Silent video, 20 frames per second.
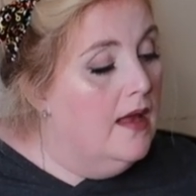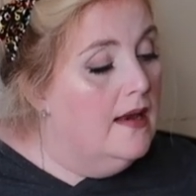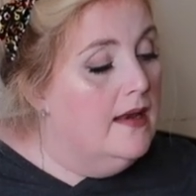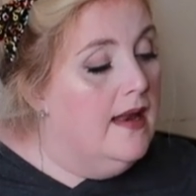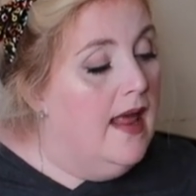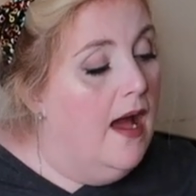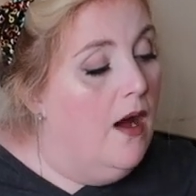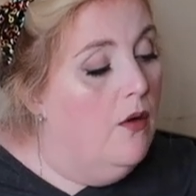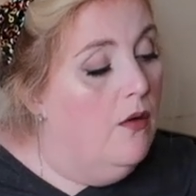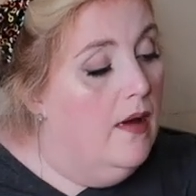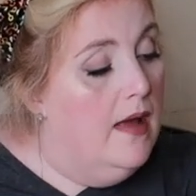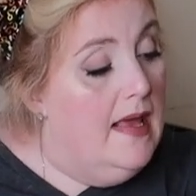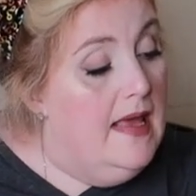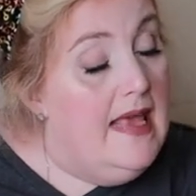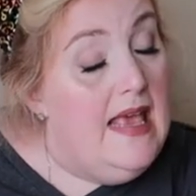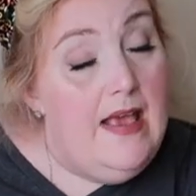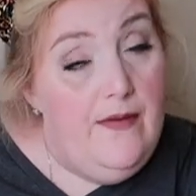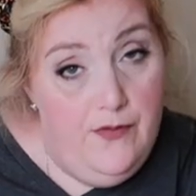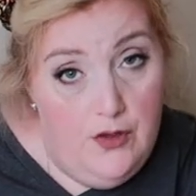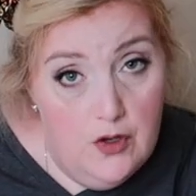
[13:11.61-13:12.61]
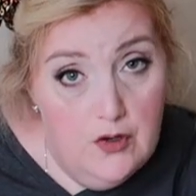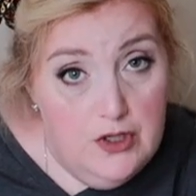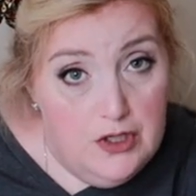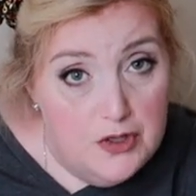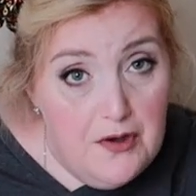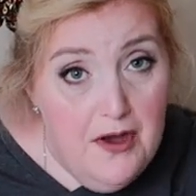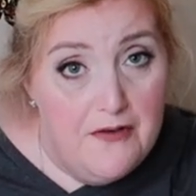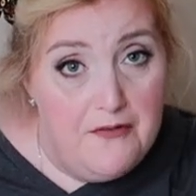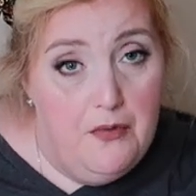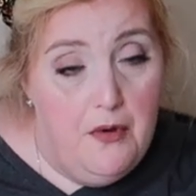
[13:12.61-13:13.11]
Now, if you
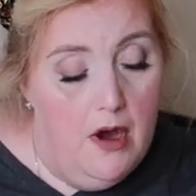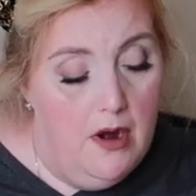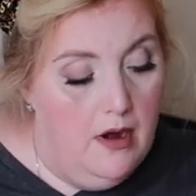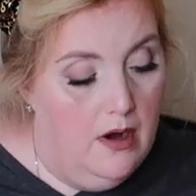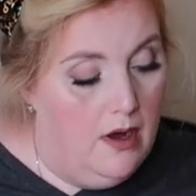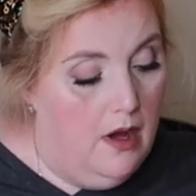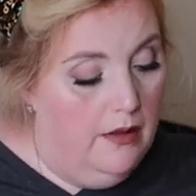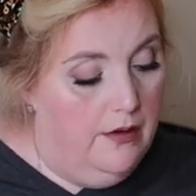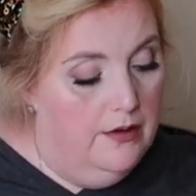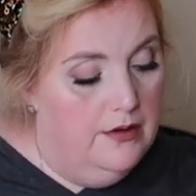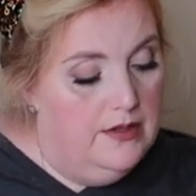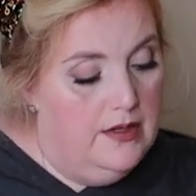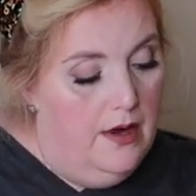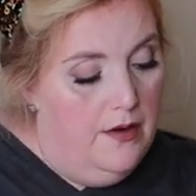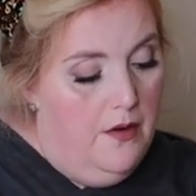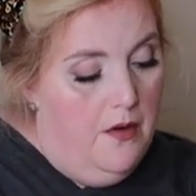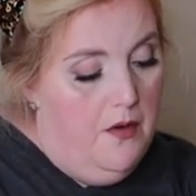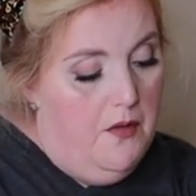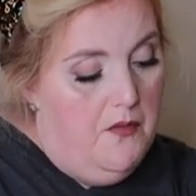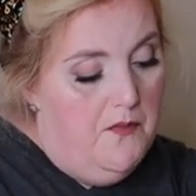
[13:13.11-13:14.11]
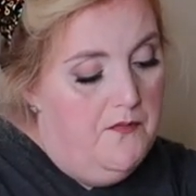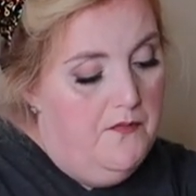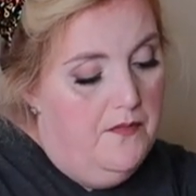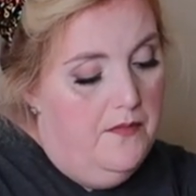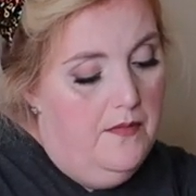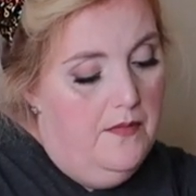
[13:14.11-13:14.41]
do have watercolors at home,